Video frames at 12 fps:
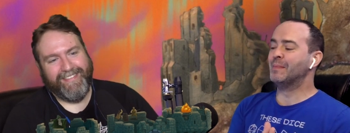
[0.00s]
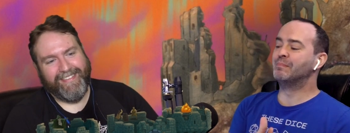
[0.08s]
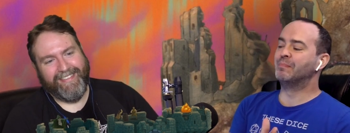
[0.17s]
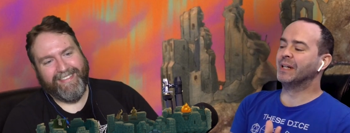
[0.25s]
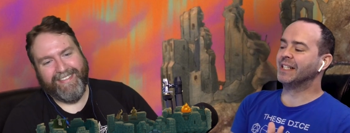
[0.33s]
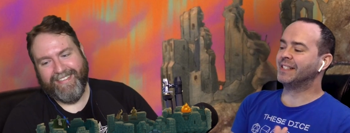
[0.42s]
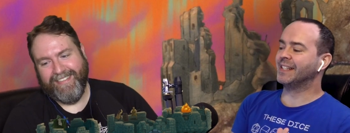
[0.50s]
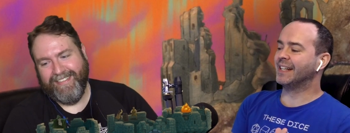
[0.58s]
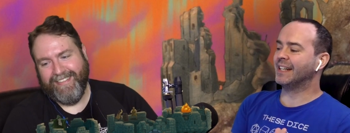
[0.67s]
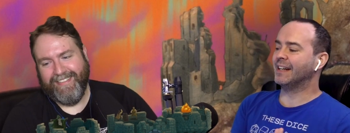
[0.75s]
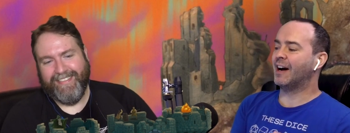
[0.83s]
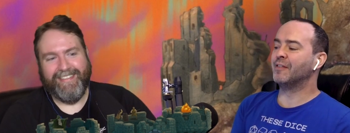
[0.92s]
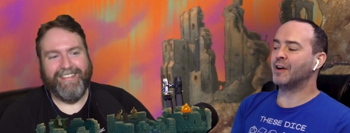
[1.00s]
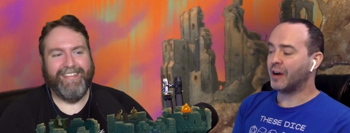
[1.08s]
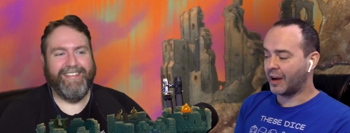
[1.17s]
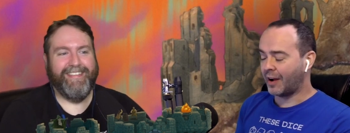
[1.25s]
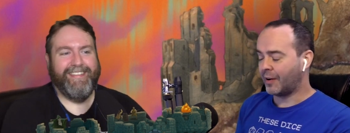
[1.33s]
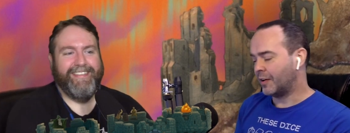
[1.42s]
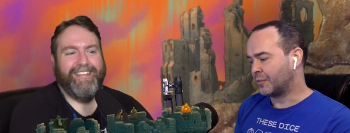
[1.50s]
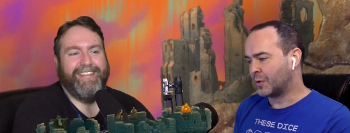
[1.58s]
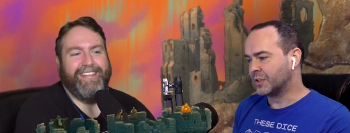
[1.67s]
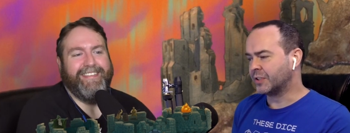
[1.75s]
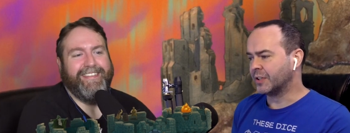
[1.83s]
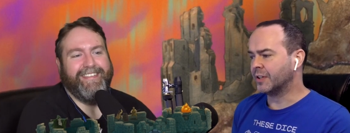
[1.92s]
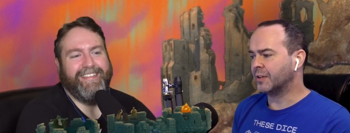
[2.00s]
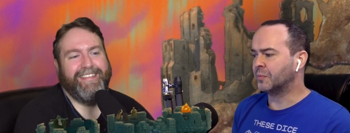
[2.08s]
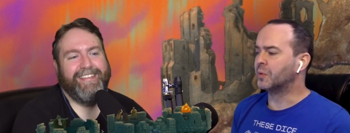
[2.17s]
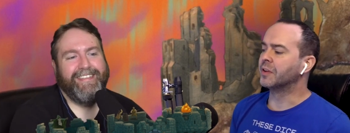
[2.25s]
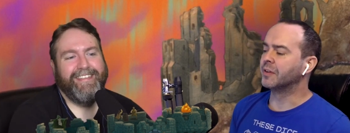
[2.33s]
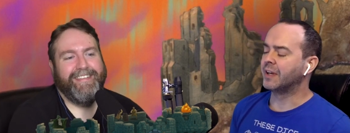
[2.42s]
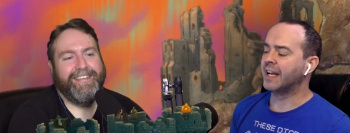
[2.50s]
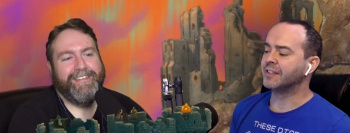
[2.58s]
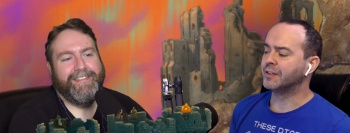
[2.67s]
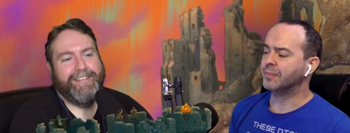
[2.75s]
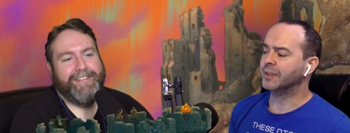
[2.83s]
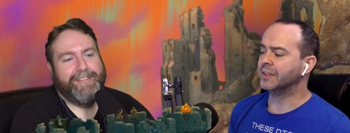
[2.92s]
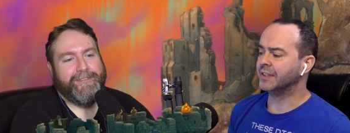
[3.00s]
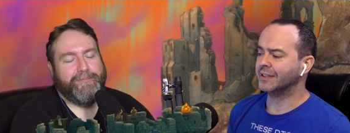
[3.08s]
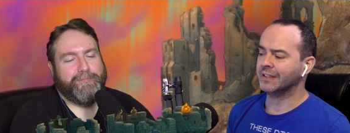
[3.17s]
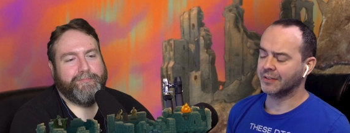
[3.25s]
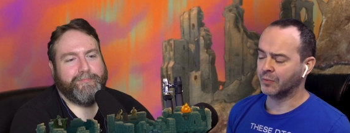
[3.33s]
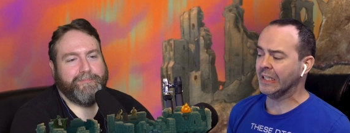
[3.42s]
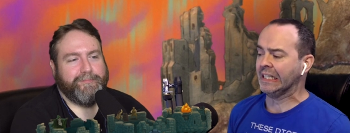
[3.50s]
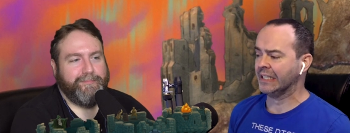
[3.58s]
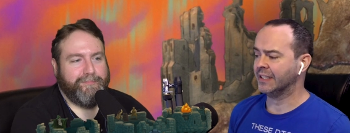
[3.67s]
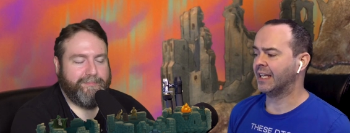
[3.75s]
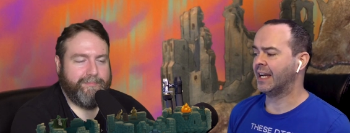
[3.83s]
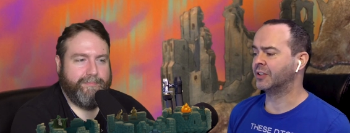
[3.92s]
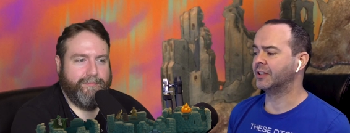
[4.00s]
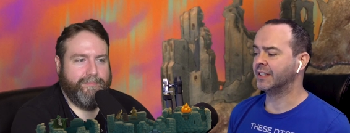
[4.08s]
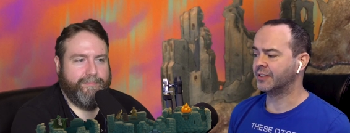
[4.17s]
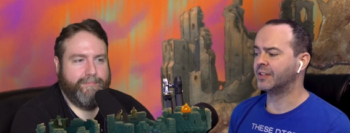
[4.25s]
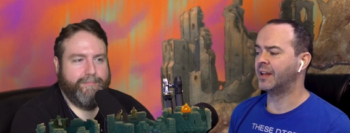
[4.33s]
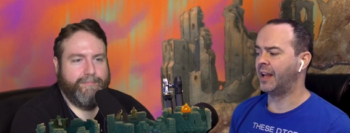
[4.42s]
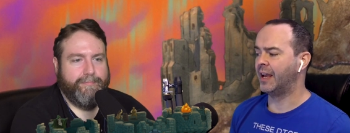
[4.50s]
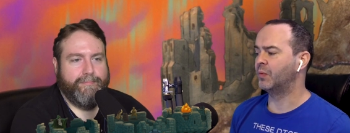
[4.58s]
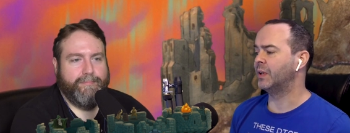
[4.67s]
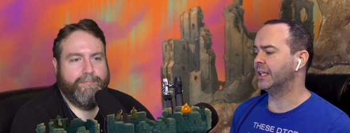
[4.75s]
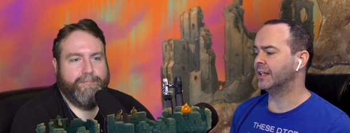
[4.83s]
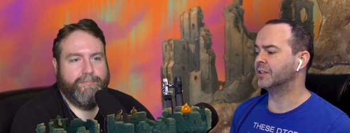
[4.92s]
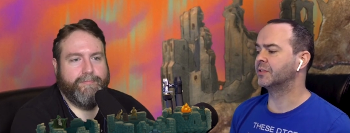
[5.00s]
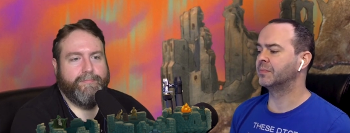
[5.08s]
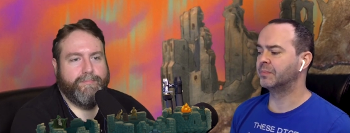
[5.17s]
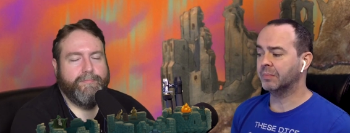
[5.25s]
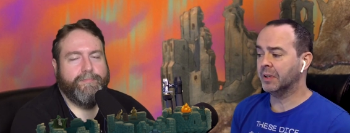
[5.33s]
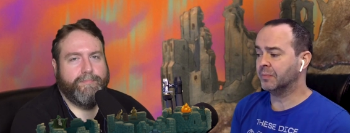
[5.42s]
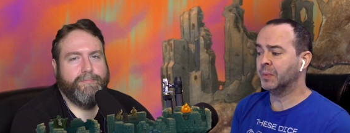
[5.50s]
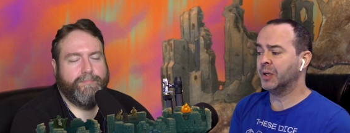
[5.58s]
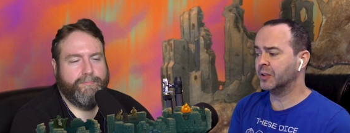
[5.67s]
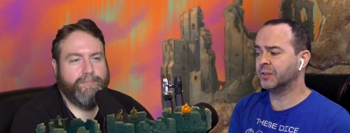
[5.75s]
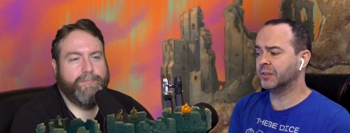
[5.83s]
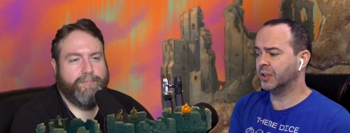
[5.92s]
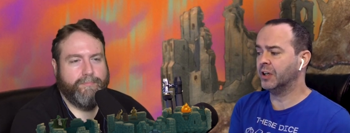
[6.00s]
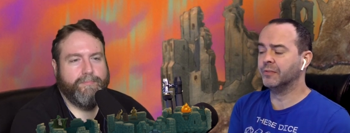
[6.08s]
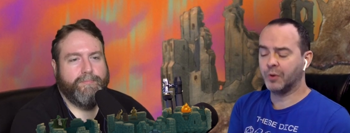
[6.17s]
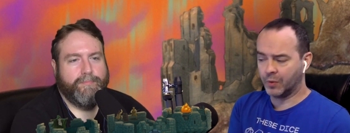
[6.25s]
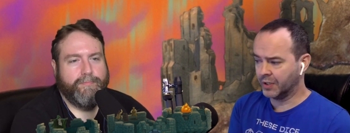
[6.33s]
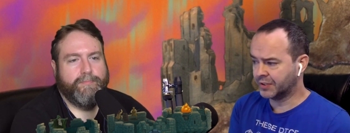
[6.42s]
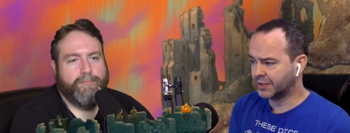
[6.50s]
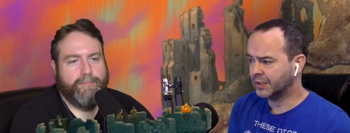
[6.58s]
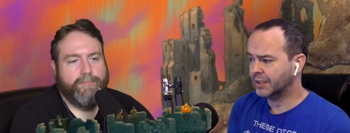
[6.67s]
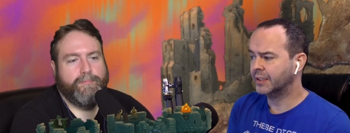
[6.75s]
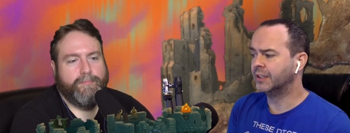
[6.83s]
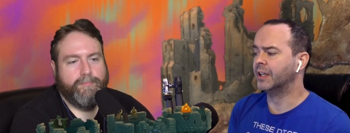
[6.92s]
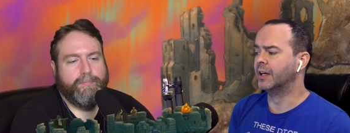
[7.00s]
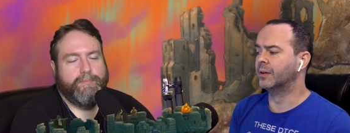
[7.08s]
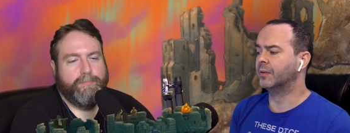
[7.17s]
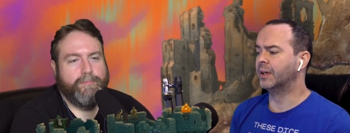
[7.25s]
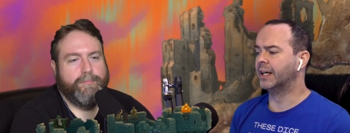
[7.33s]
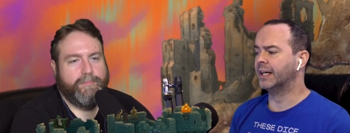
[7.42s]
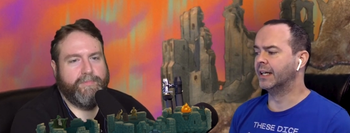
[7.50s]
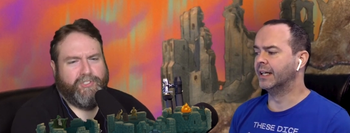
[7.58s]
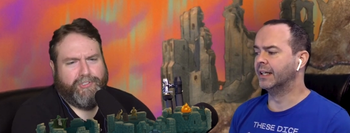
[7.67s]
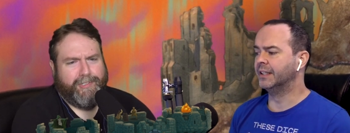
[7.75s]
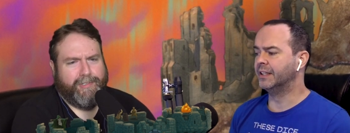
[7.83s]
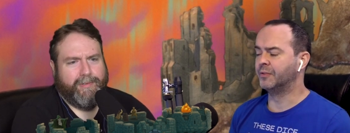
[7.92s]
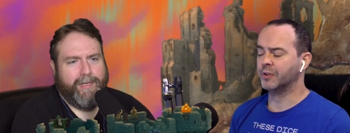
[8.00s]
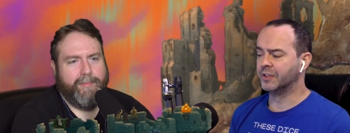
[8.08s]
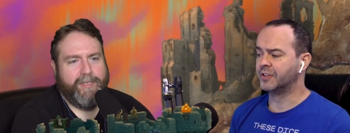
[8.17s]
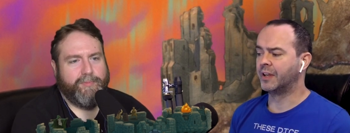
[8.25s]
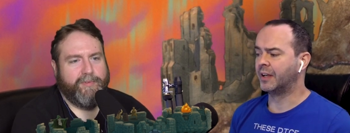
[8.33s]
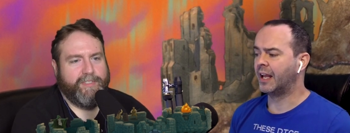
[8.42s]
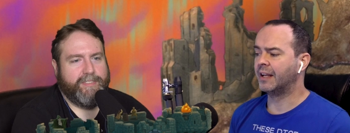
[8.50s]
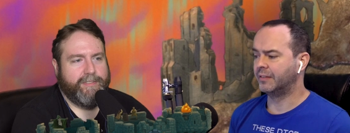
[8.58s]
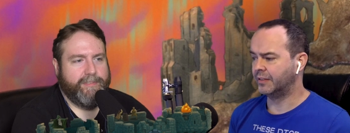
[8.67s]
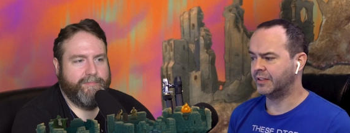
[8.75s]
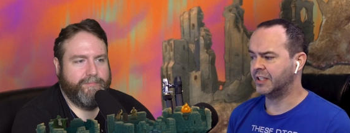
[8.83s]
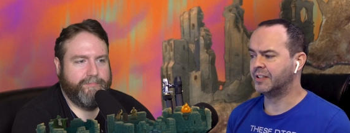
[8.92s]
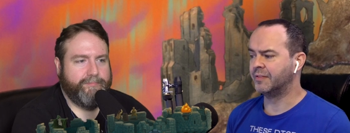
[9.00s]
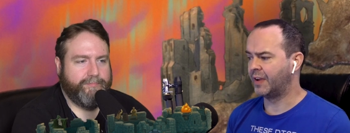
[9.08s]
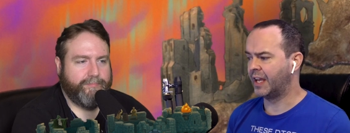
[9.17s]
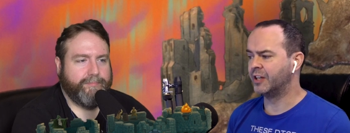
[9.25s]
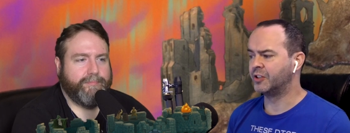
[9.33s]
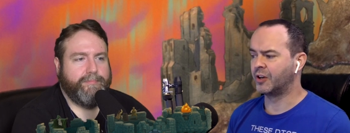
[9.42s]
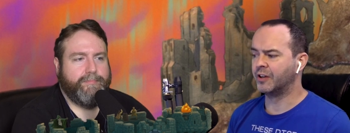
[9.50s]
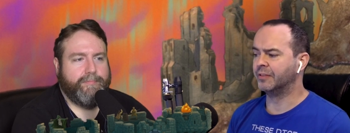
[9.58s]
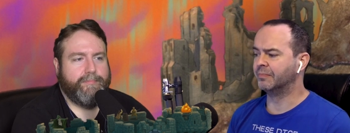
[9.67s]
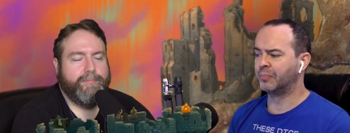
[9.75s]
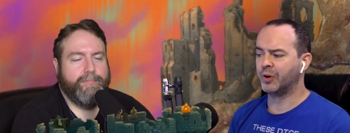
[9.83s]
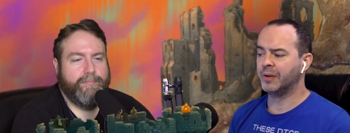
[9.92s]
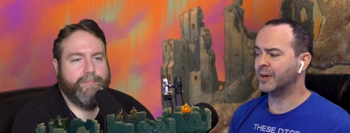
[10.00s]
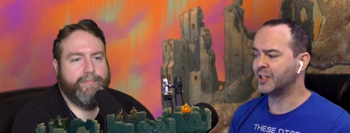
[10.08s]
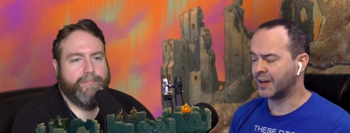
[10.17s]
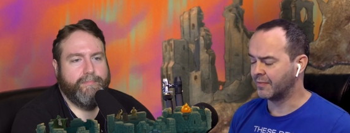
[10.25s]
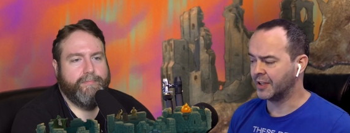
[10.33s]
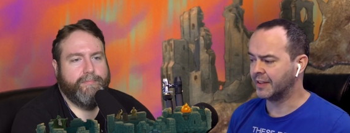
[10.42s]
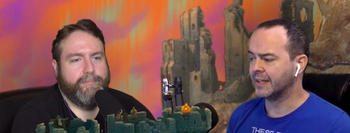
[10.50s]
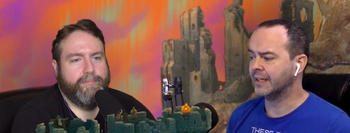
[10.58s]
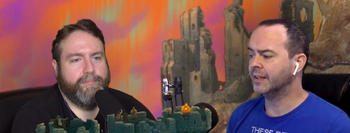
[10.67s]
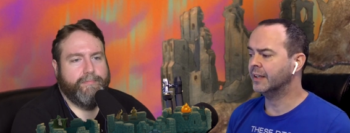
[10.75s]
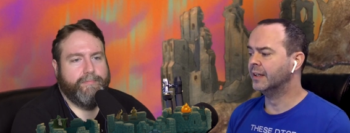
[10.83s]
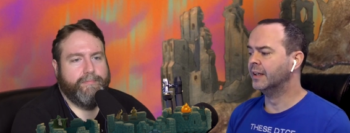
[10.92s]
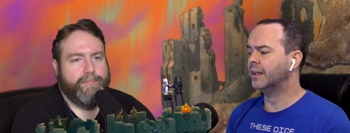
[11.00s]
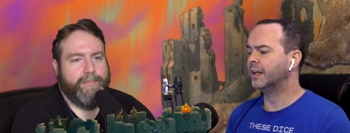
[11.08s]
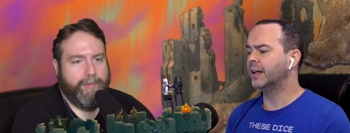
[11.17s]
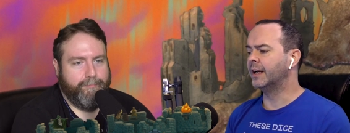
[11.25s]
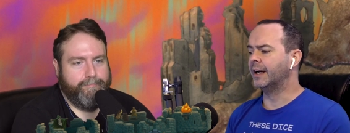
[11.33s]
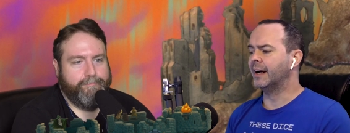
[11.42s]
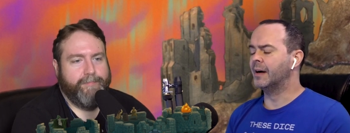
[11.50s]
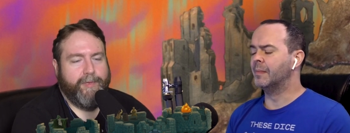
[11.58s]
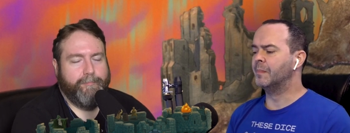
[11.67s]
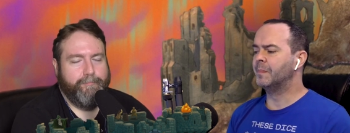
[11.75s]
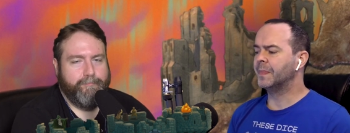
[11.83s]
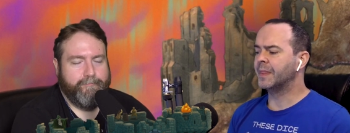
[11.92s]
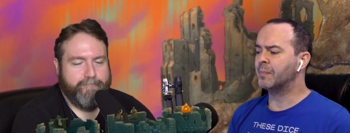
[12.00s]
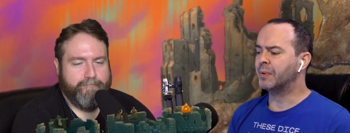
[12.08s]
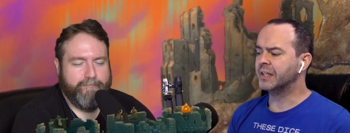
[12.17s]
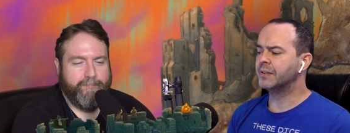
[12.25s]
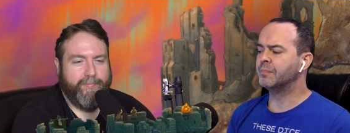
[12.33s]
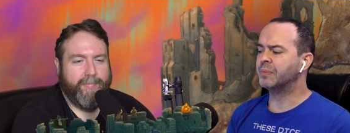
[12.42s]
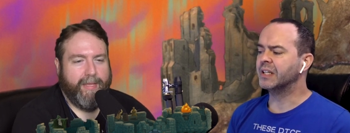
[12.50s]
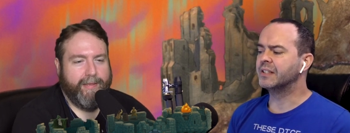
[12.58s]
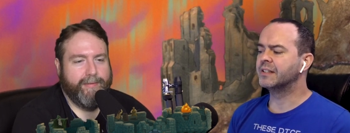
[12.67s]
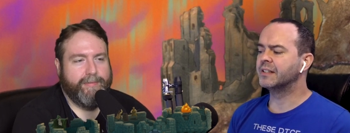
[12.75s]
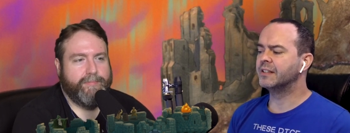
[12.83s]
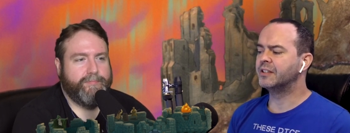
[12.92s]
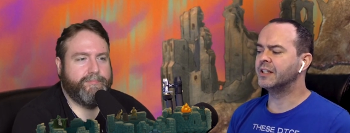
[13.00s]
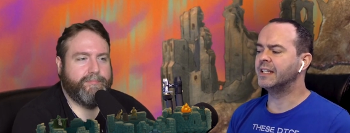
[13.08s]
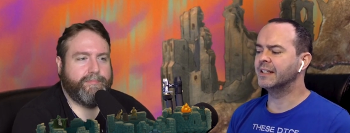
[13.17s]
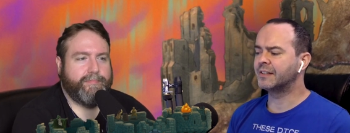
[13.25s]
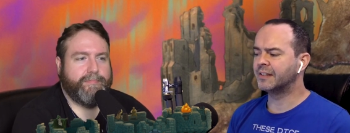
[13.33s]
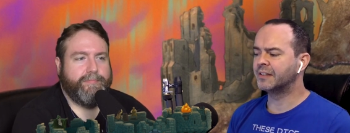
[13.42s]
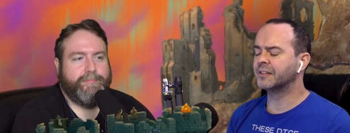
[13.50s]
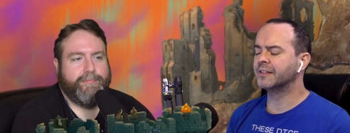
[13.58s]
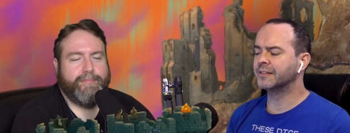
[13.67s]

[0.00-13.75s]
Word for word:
Speaker 1: but uh, uh, of course, they're, one of their last abilities is a weakness, actually. It's sunlight weakness, because, of course, you know, uh, sure, if you're in sunlight, disadvantage on pretty much everything. Yep. Um, yep. But but to get to their